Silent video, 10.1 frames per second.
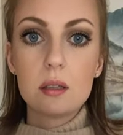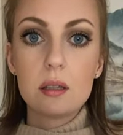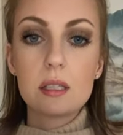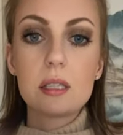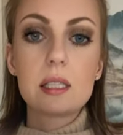
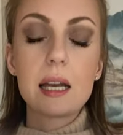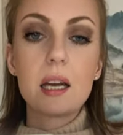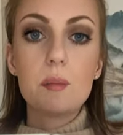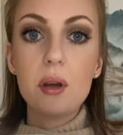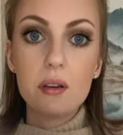This is like
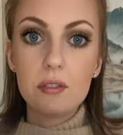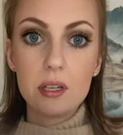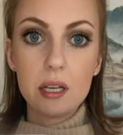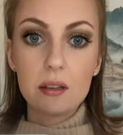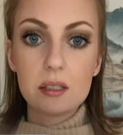an
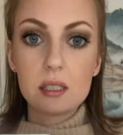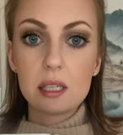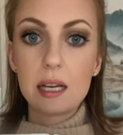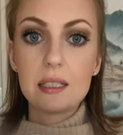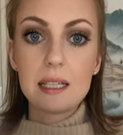epiphany. This is
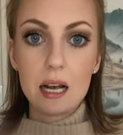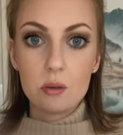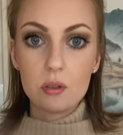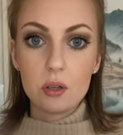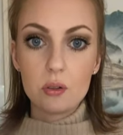like a
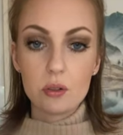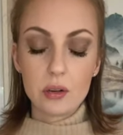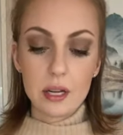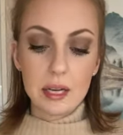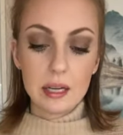download,
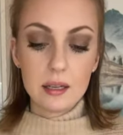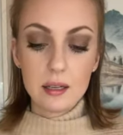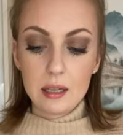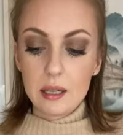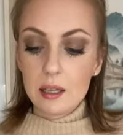okay?
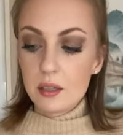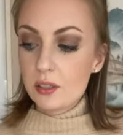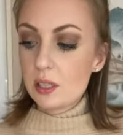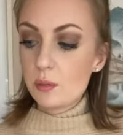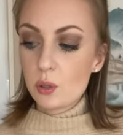
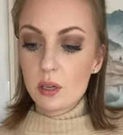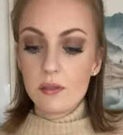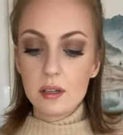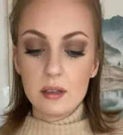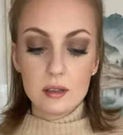There's some sort of
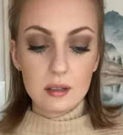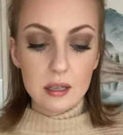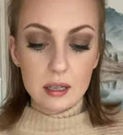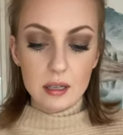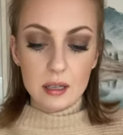a,
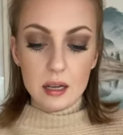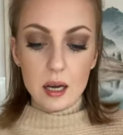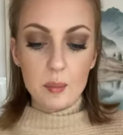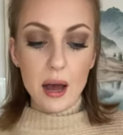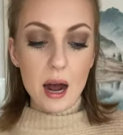
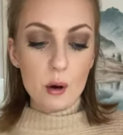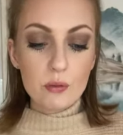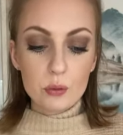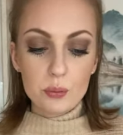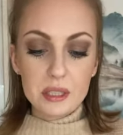a
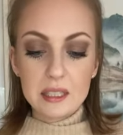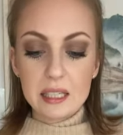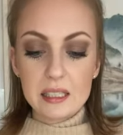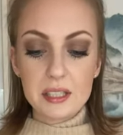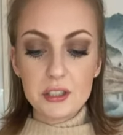powerful
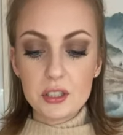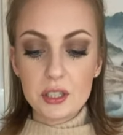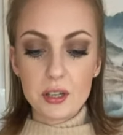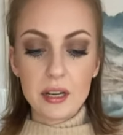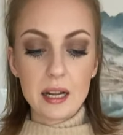realization
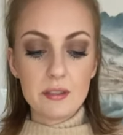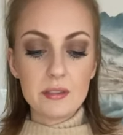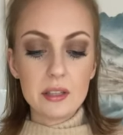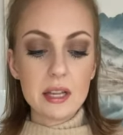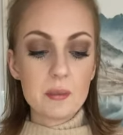here. And I
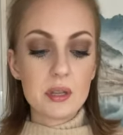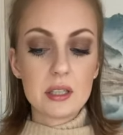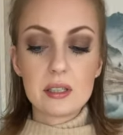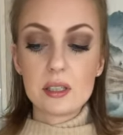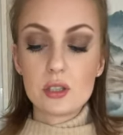feel that
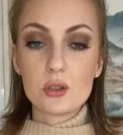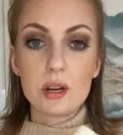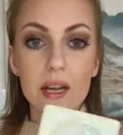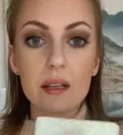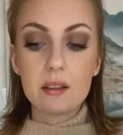because
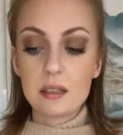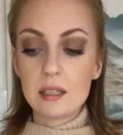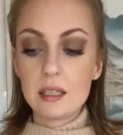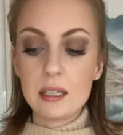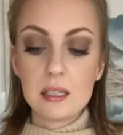strength
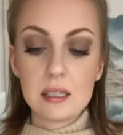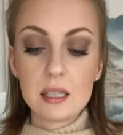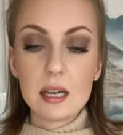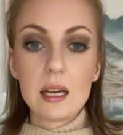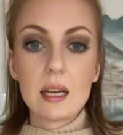is,
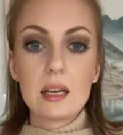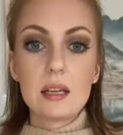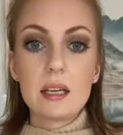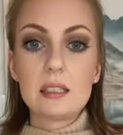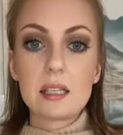
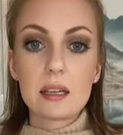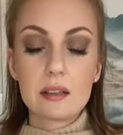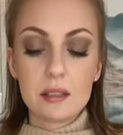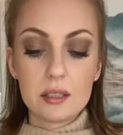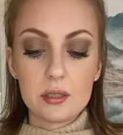it's like
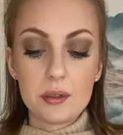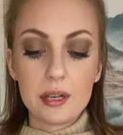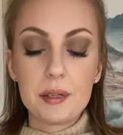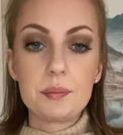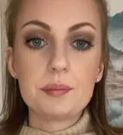this, right?